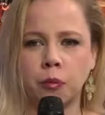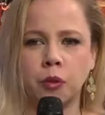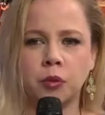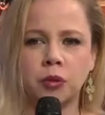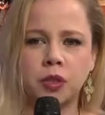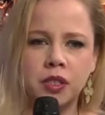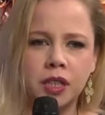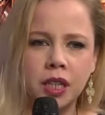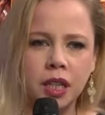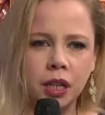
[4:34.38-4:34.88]
we were
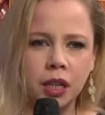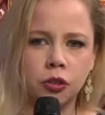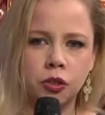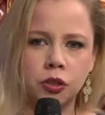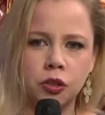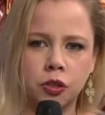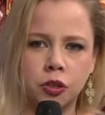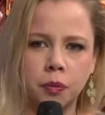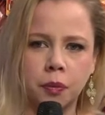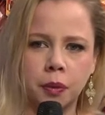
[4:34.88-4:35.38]
sitting on our
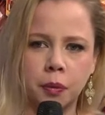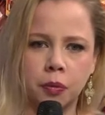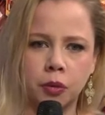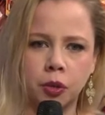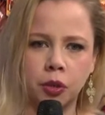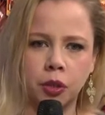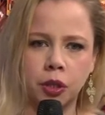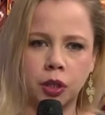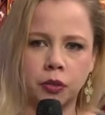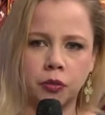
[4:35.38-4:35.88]
stoop in
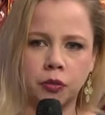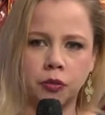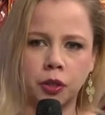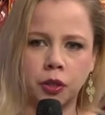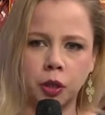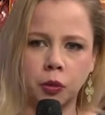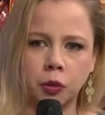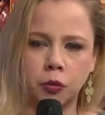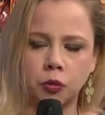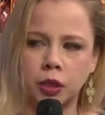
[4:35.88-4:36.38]
Brooklyn
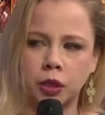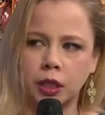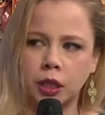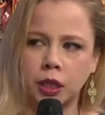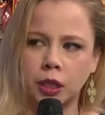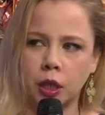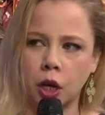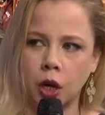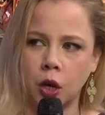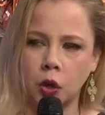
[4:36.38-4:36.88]
feeling really
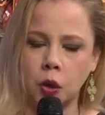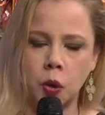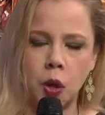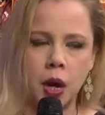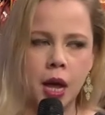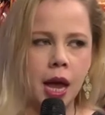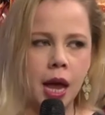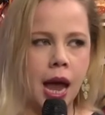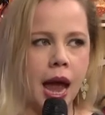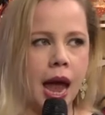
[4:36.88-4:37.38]
low.
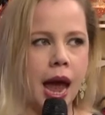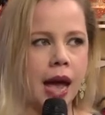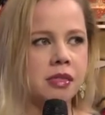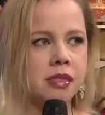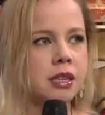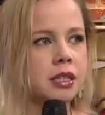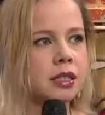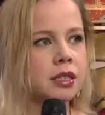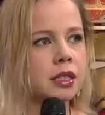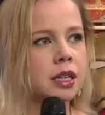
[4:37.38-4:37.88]
And
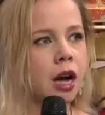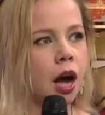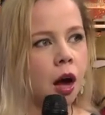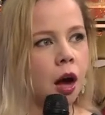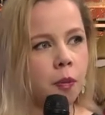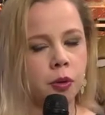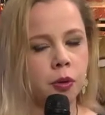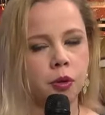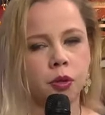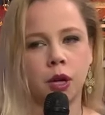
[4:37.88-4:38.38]
this
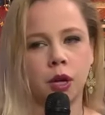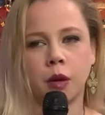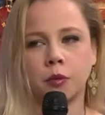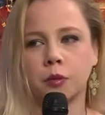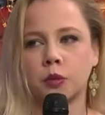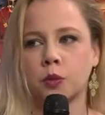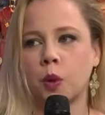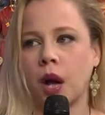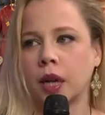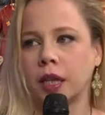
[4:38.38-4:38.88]
couple
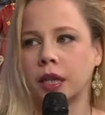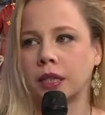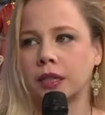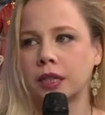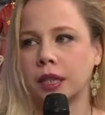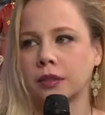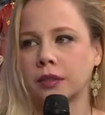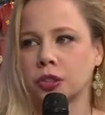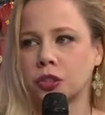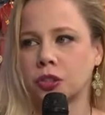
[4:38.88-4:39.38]
comes walking
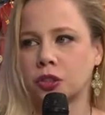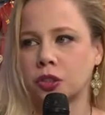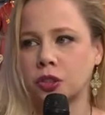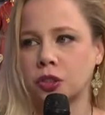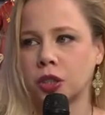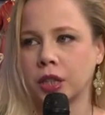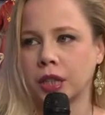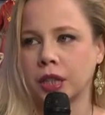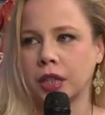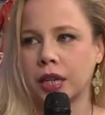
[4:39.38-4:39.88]
down the
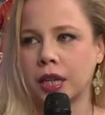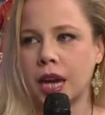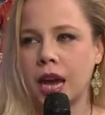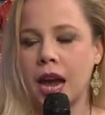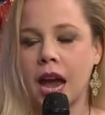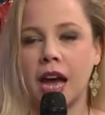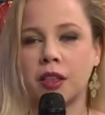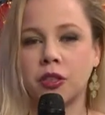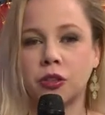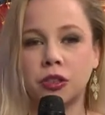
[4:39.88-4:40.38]
street,
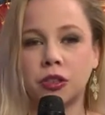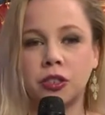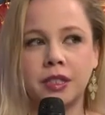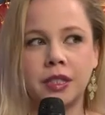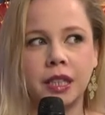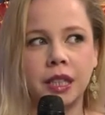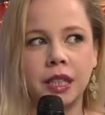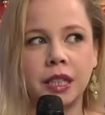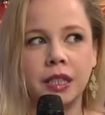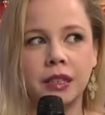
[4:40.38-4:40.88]
and they're
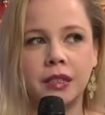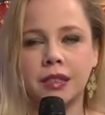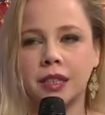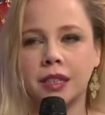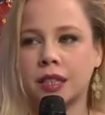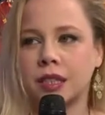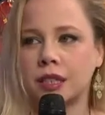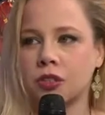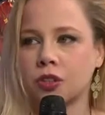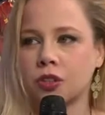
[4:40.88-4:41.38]
singing
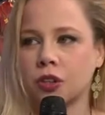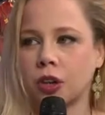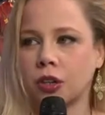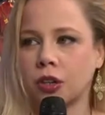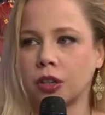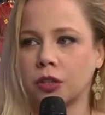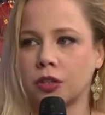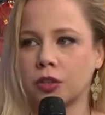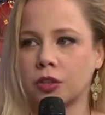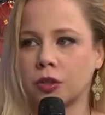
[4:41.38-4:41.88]
Ziggy
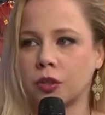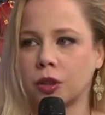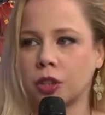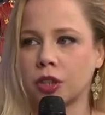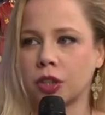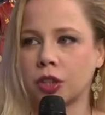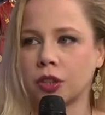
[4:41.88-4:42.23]
Stardust to each